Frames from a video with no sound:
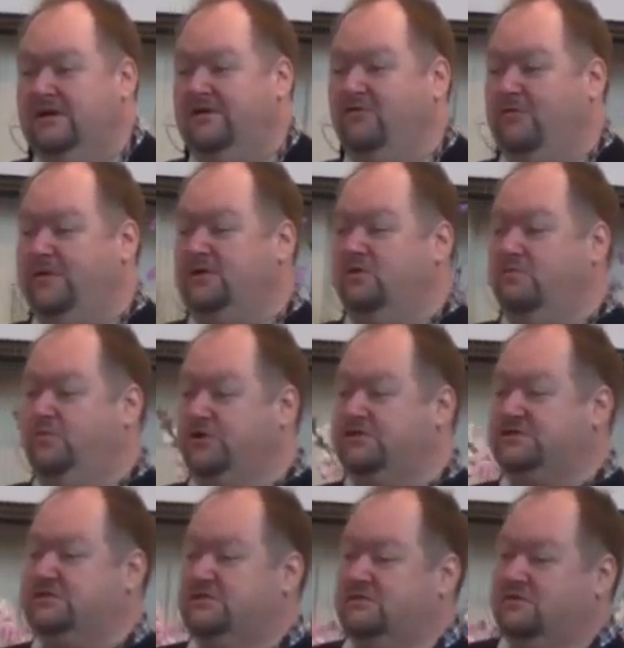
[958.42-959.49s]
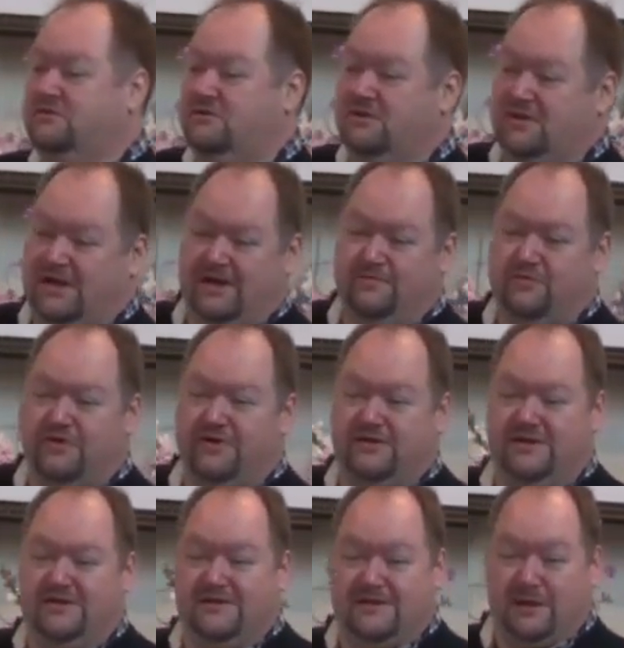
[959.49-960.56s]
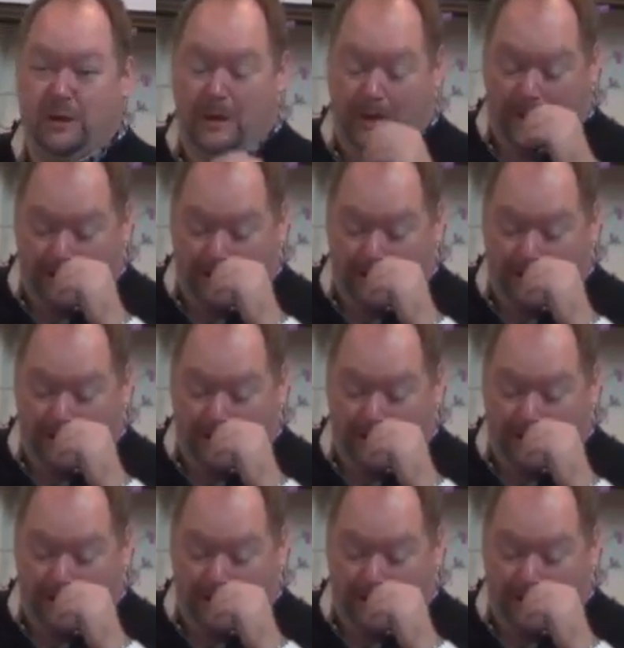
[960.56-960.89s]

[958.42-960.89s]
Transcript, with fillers: Have you been to a bookstore or a library lately?